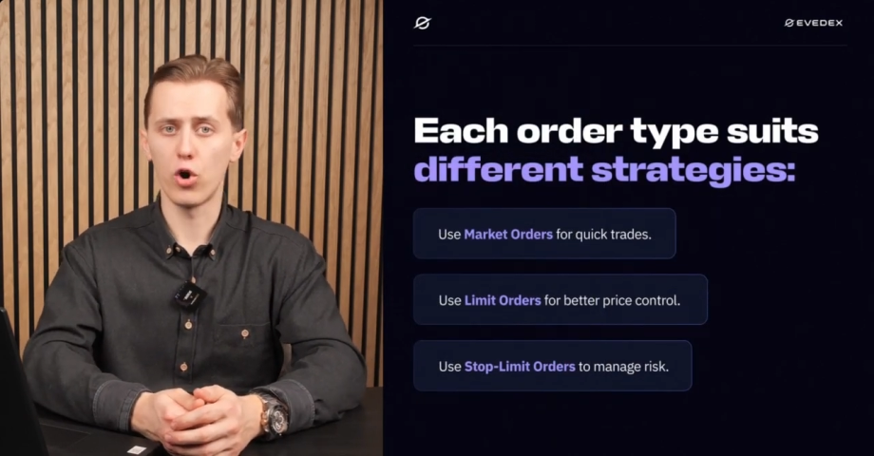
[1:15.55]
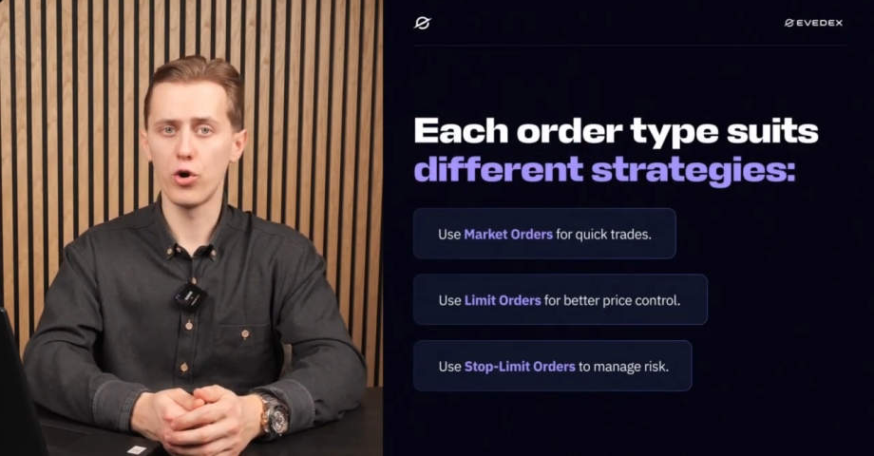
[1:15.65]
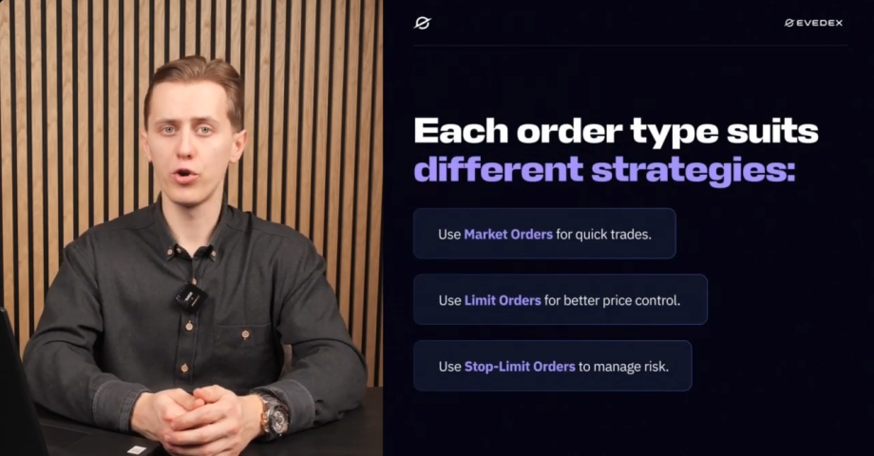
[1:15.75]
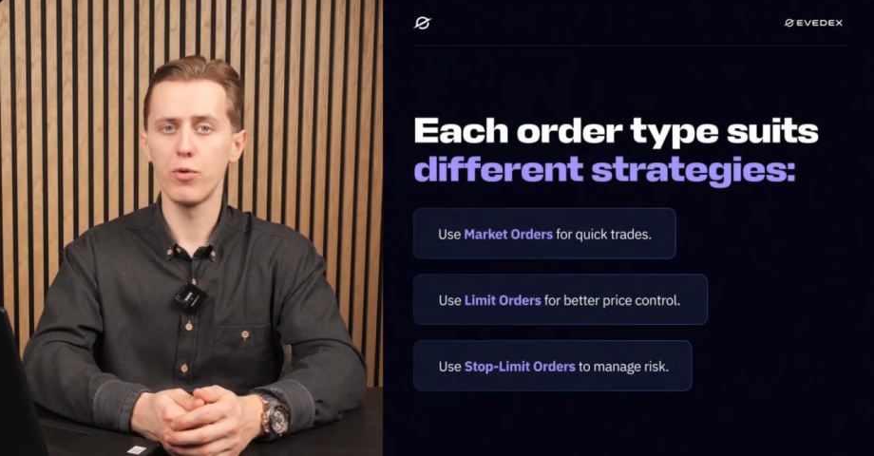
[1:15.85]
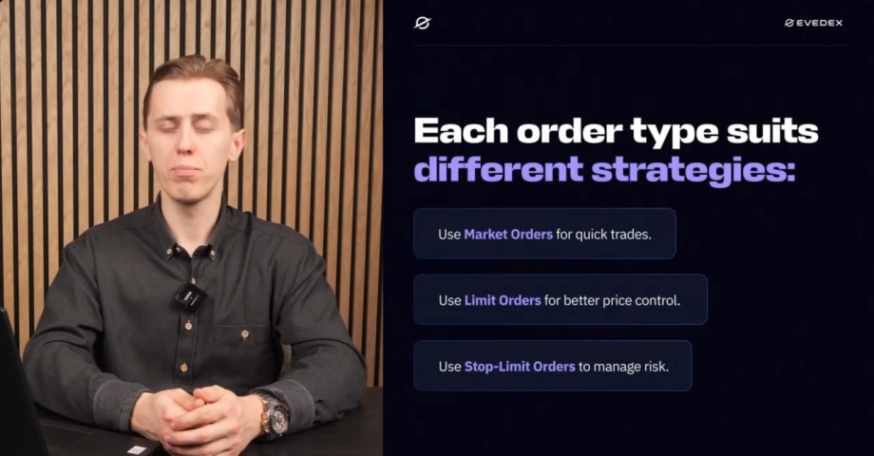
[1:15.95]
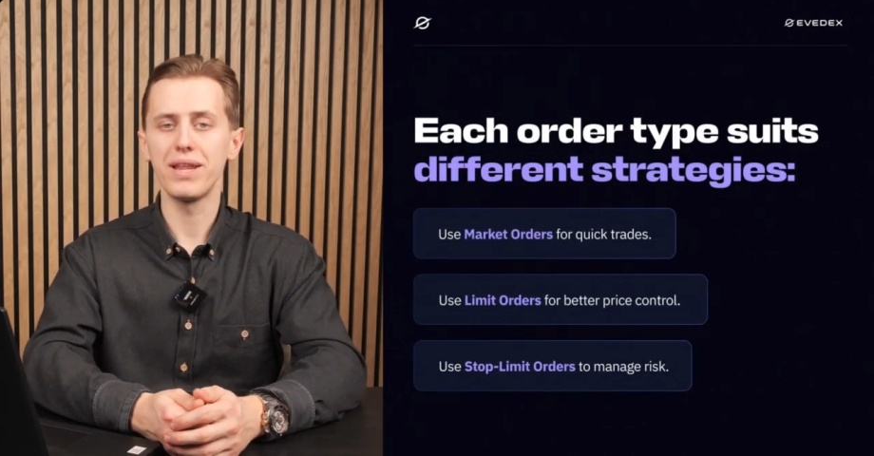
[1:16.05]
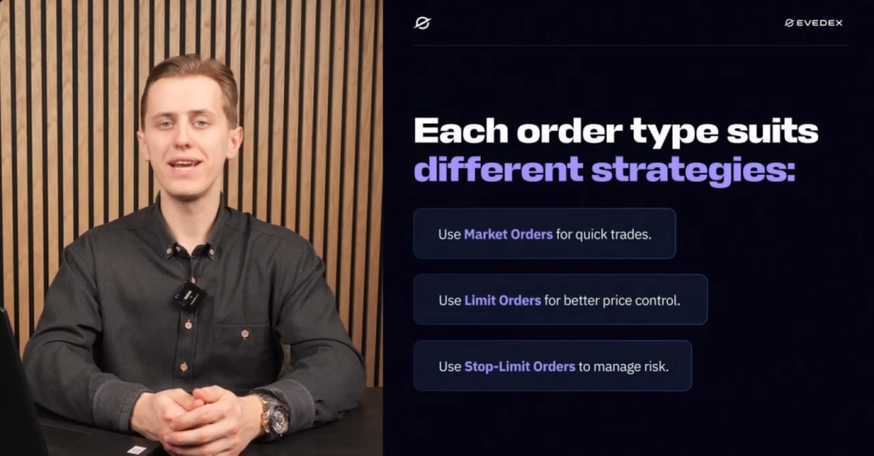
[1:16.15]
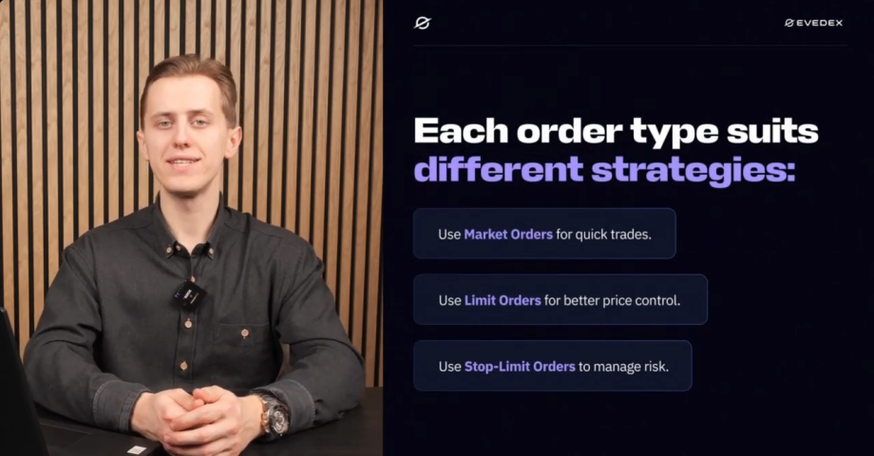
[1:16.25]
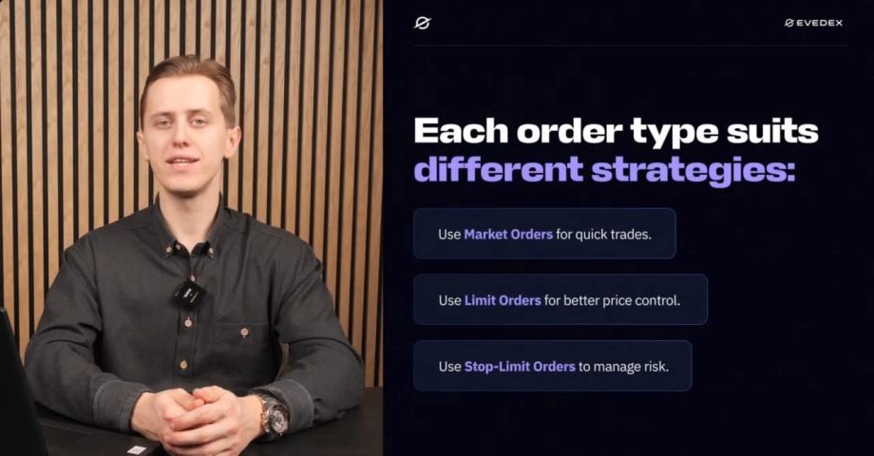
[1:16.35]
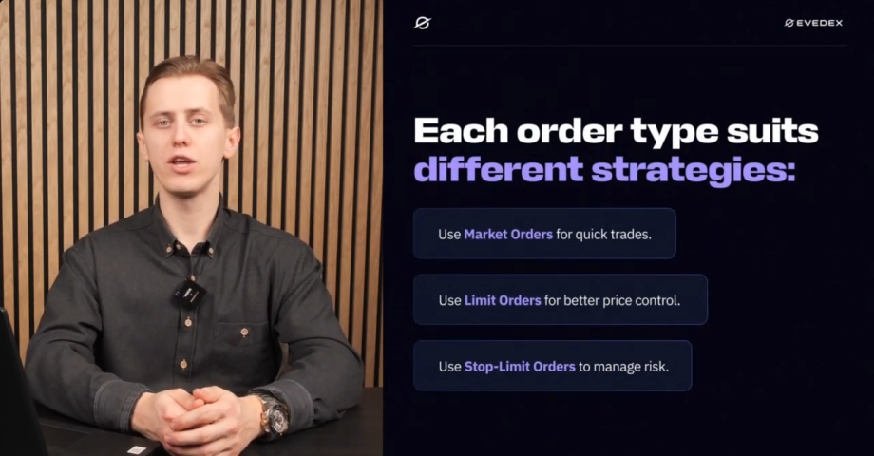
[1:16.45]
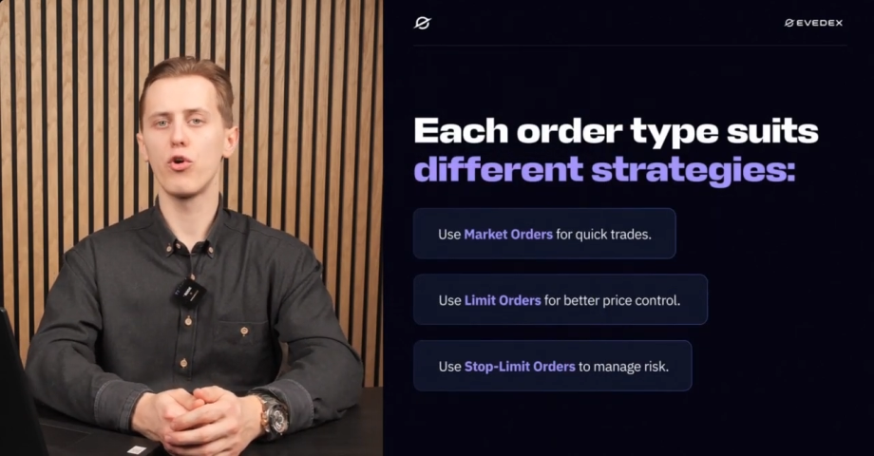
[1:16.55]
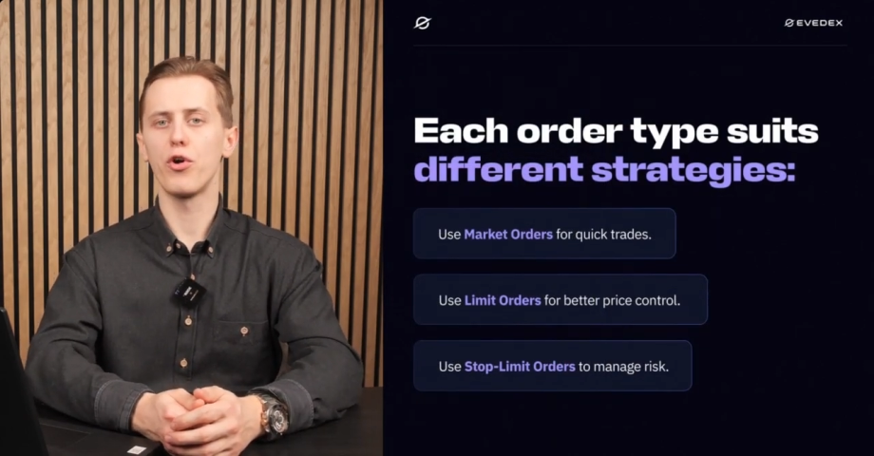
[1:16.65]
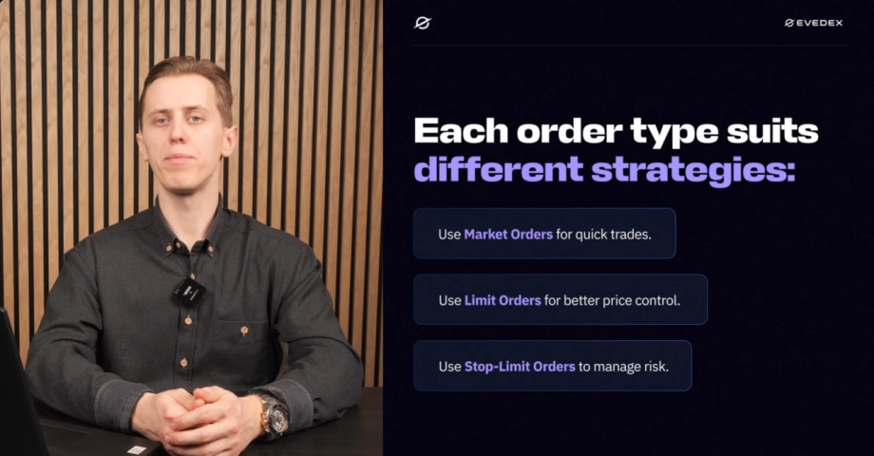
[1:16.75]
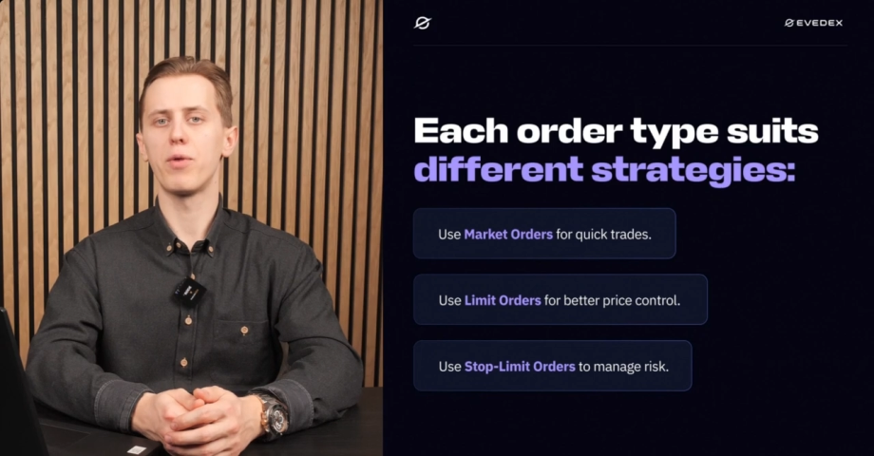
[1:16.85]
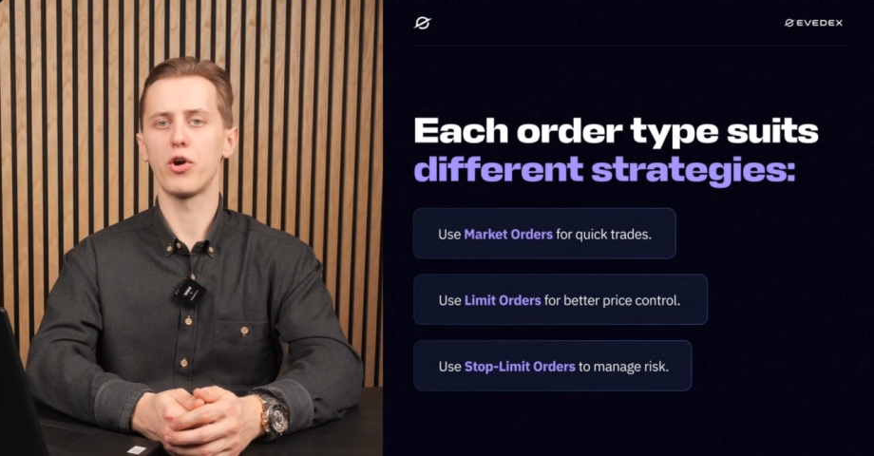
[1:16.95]
order placed at the
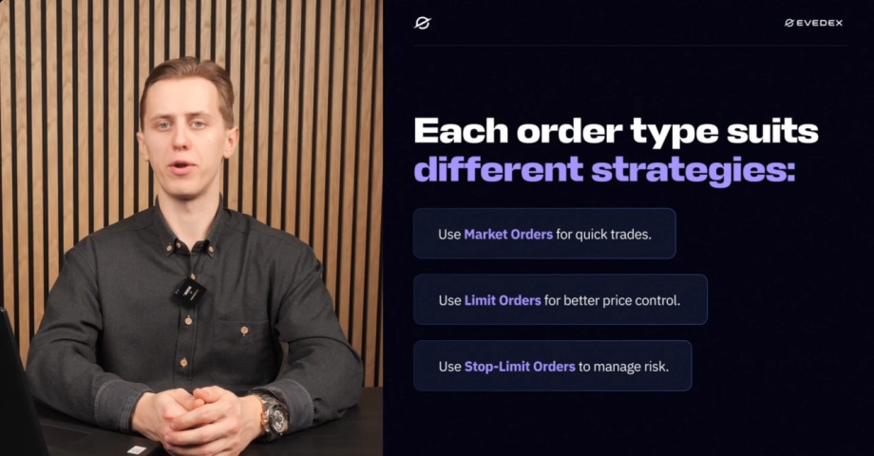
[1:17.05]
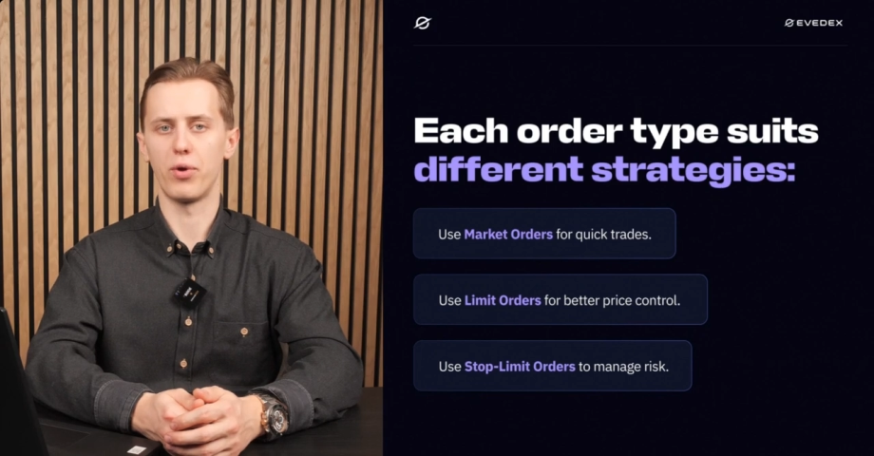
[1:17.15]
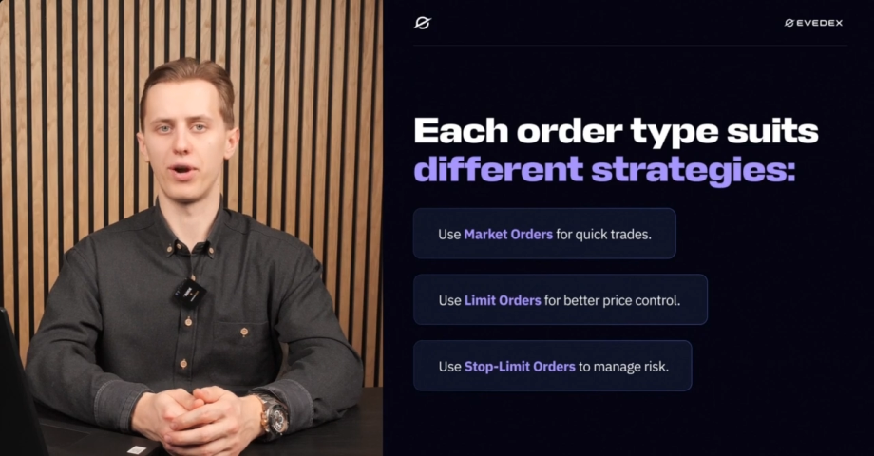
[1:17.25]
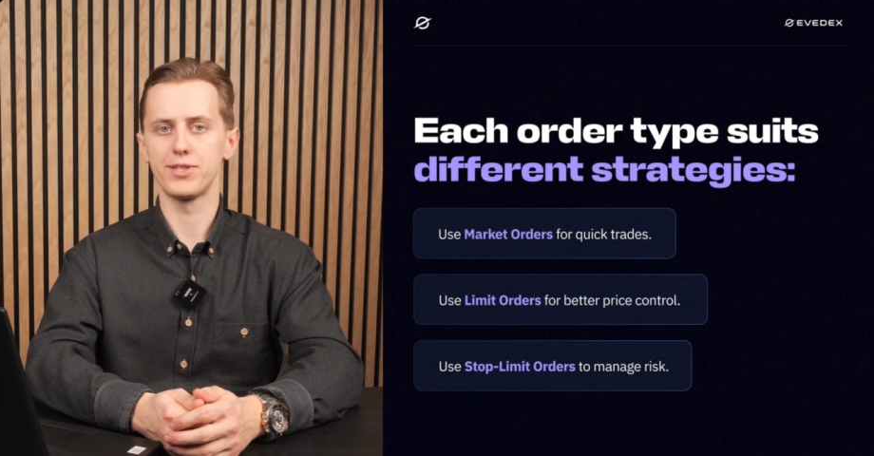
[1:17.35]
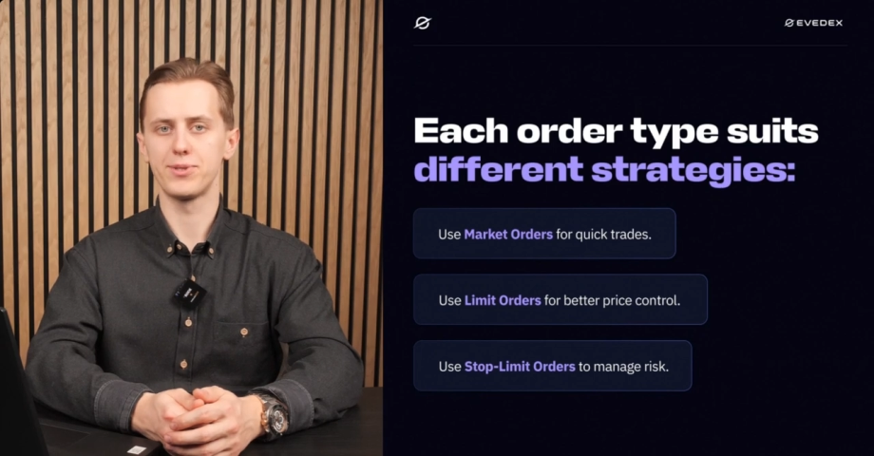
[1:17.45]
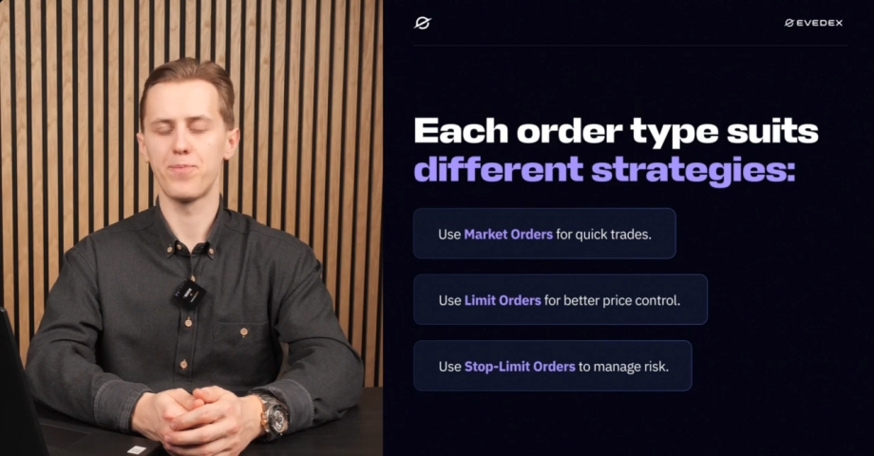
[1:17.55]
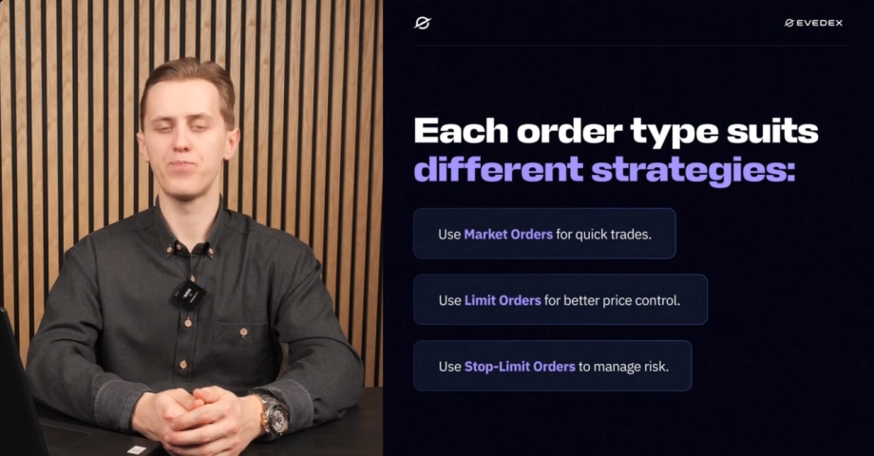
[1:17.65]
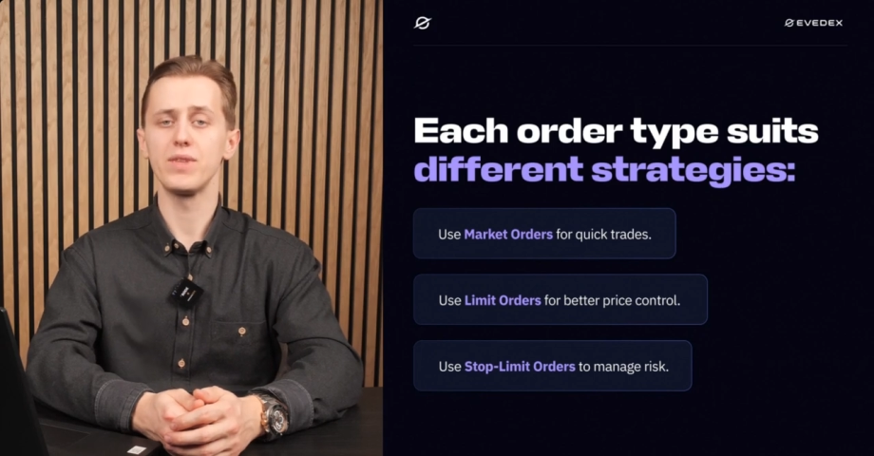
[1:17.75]
current market price.